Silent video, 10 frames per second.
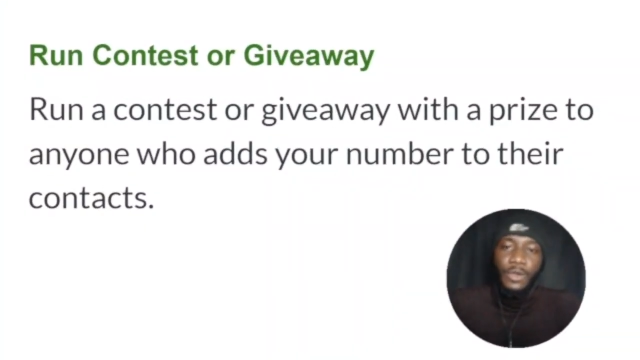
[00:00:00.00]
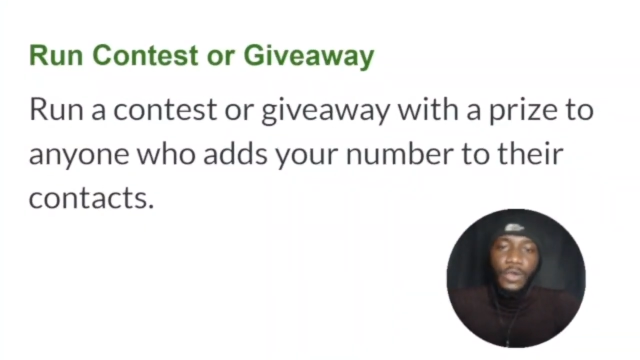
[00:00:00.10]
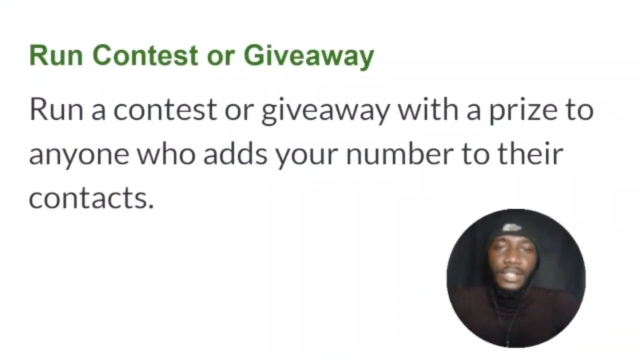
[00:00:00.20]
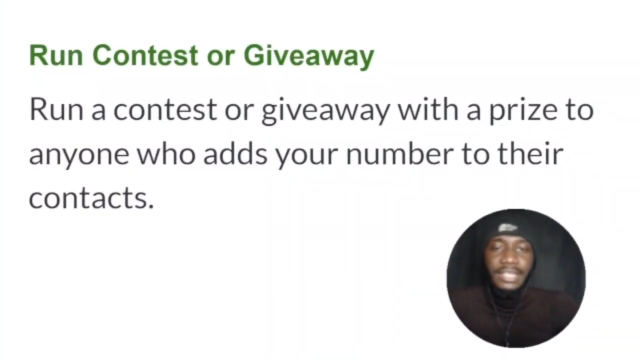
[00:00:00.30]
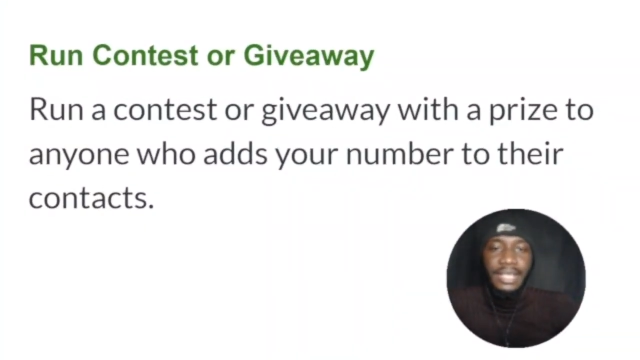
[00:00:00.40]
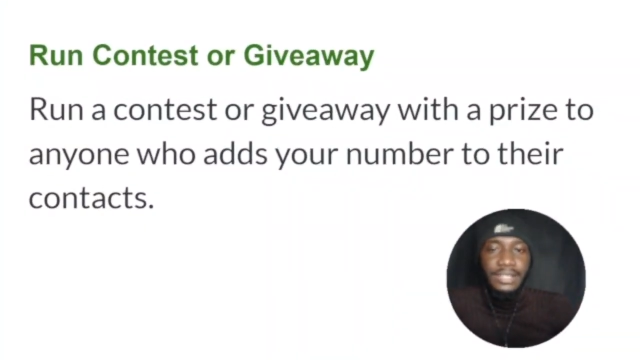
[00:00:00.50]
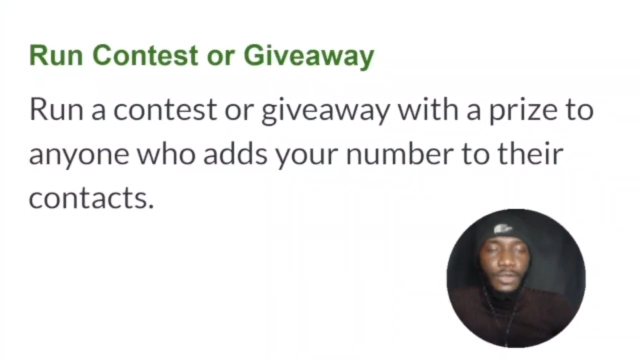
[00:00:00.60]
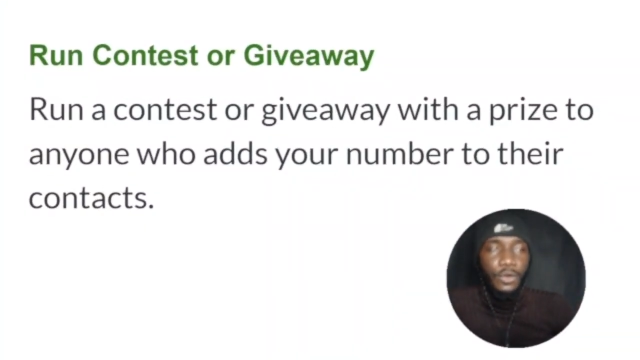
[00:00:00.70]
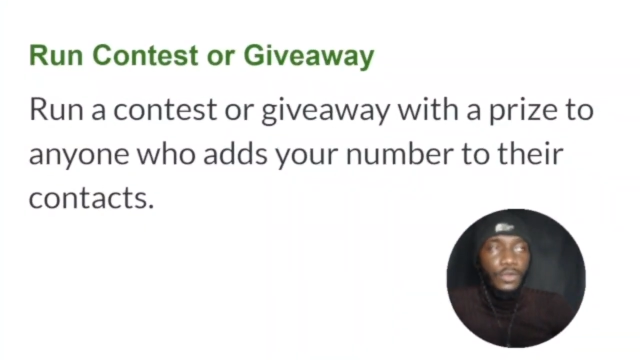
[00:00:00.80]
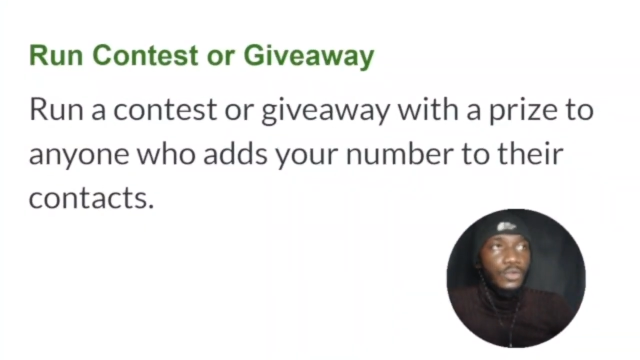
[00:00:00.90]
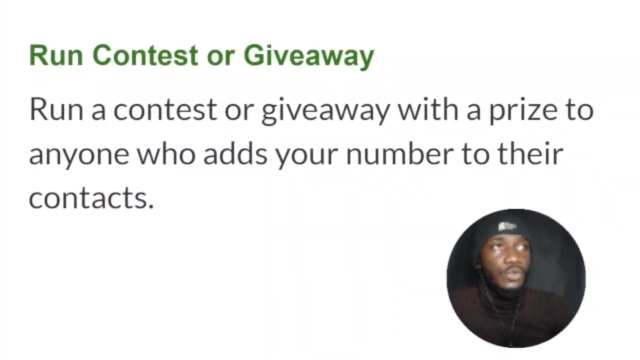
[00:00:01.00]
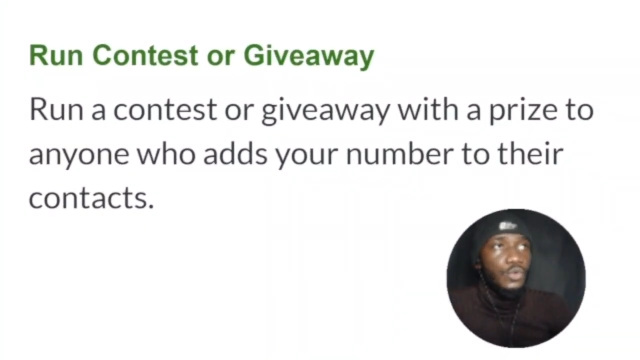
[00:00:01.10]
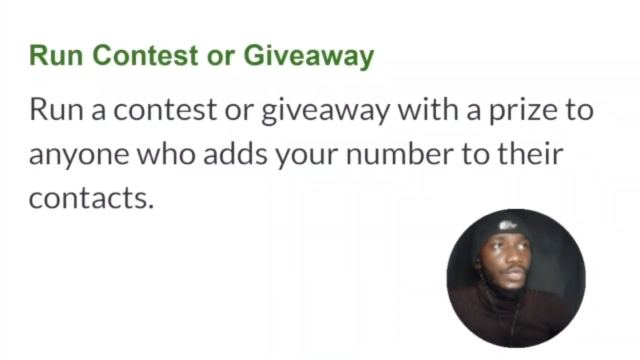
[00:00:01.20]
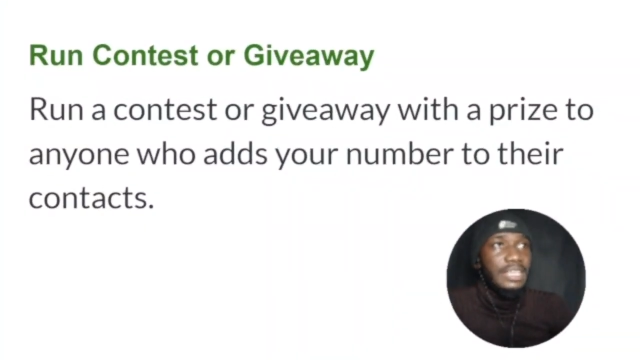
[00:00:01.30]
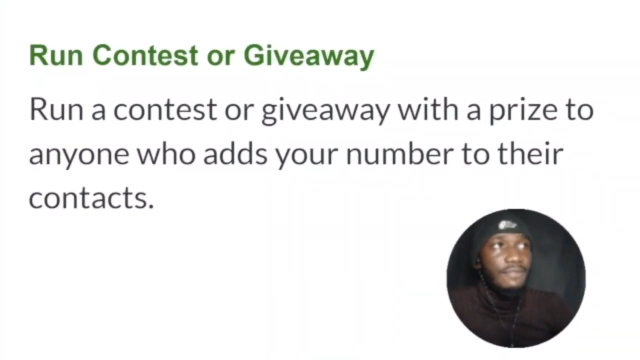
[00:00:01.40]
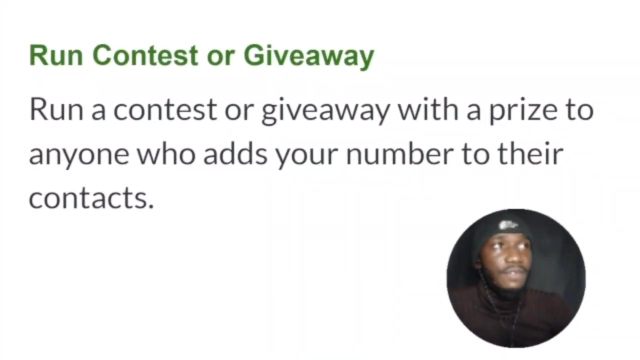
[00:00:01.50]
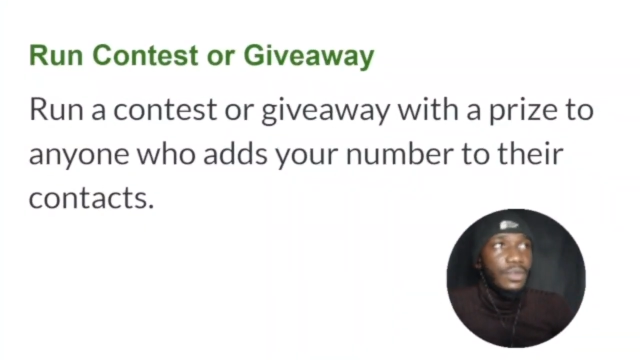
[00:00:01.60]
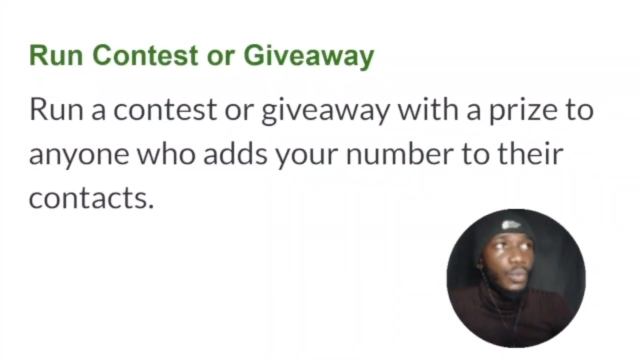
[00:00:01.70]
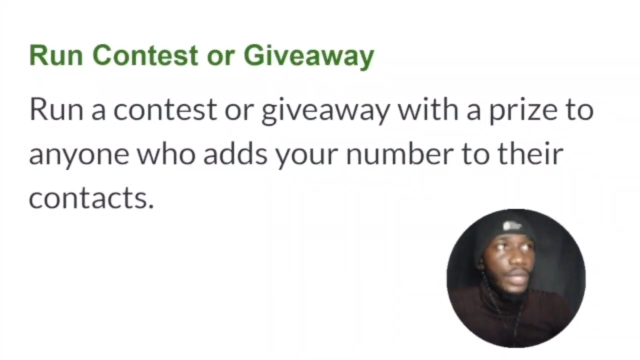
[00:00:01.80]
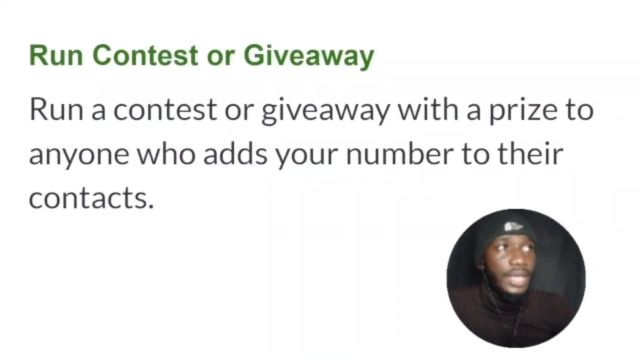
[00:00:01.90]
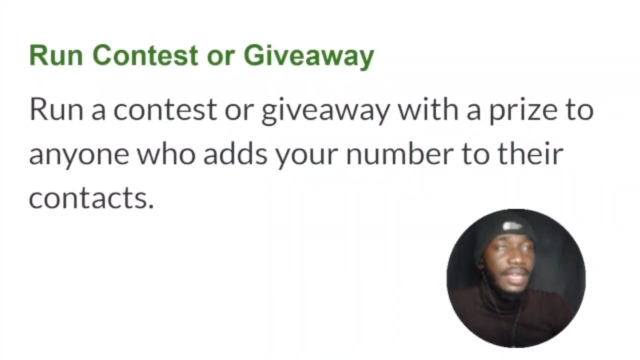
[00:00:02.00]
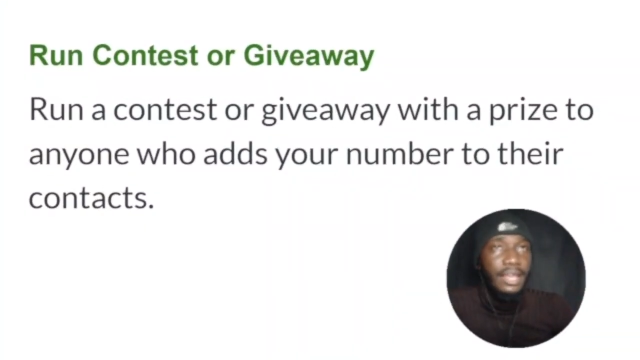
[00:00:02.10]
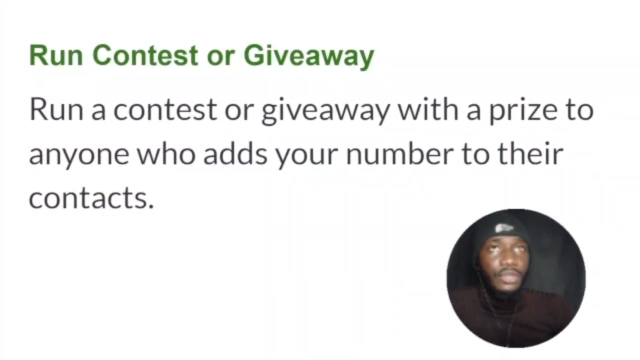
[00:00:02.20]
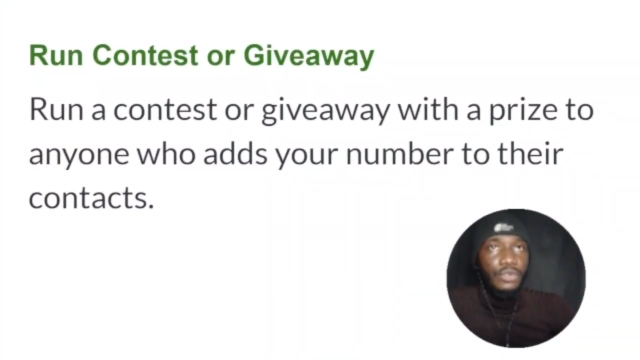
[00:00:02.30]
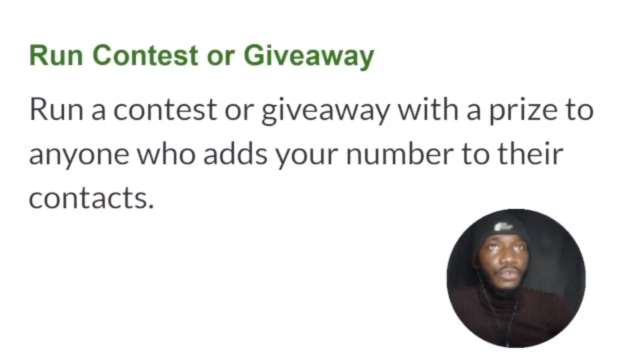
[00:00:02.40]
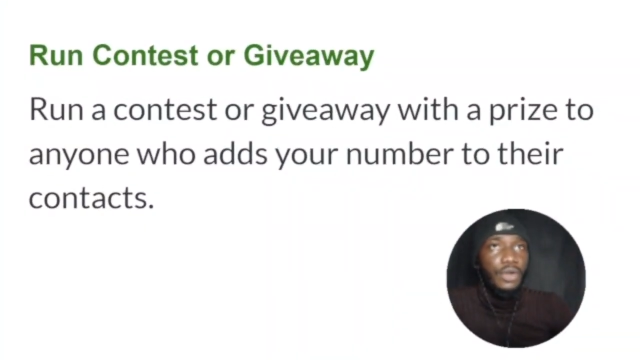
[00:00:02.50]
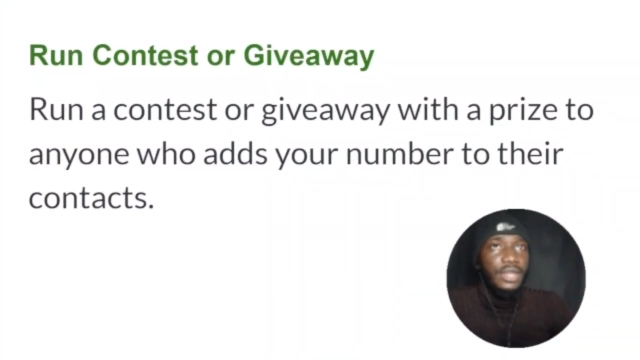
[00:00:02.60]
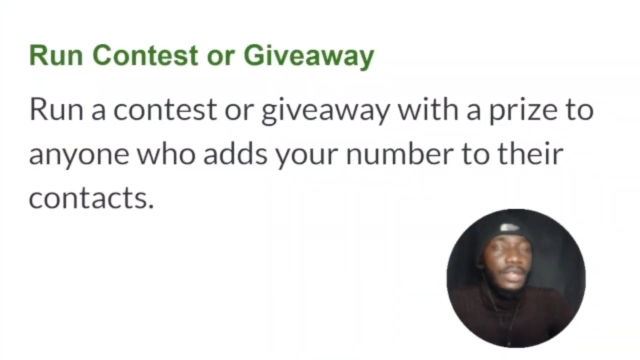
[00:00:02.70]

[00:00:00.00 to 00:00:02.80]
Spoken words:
contest, or you do giveaway. You run a